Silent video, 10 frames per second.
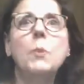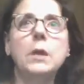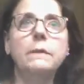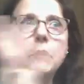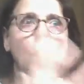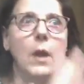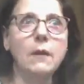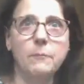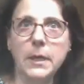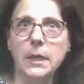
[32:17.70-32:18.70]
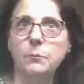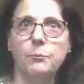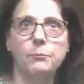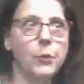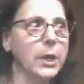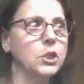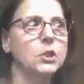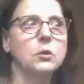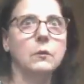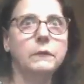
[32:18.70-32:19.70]
But if you have big
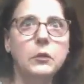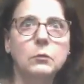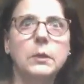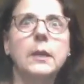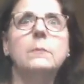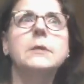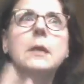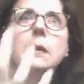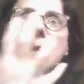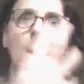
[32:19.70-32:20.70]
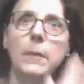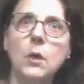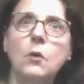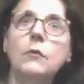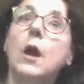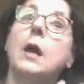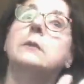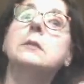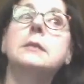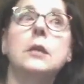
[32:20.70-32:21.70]
branches or a few limbs that are coming over
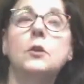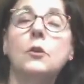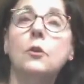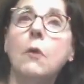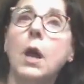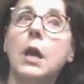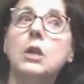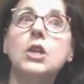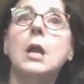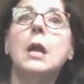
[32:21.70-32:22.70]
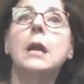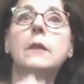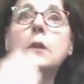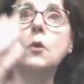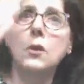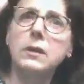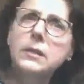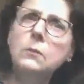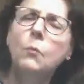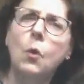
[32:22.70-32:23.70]
onto, say, your garage, and they're
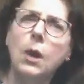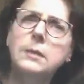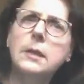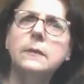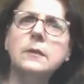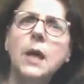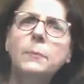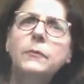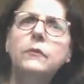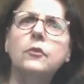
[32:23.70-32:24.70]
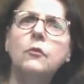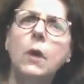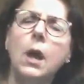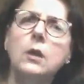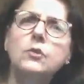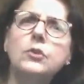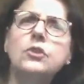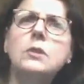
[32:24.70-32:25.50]
causing moss on the top of your garage, which is